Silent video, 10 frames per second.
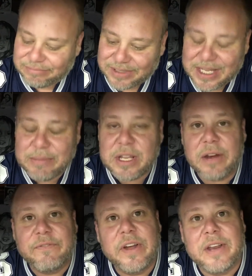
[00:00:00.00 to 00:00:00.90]
it seems
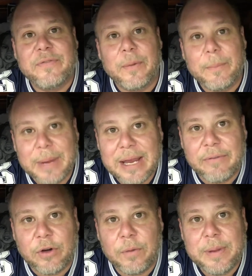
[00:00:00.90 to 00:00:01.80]
kind of funny for me,
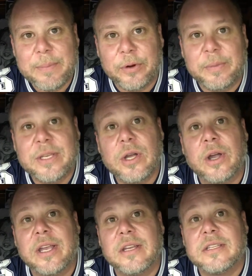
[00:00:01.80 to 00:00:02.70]
of all people, to be
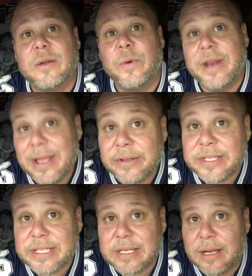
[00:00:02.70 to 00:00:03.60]
talking to someone
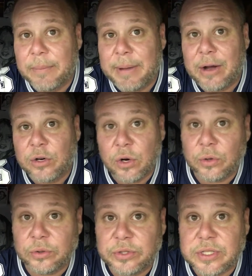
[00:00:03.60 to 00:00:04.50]
else about
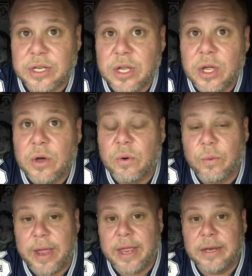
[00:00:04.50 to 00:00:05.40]
goals
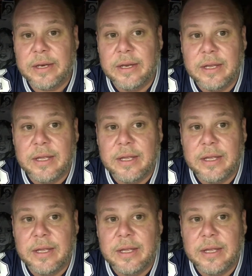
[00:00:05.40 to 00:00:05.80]
when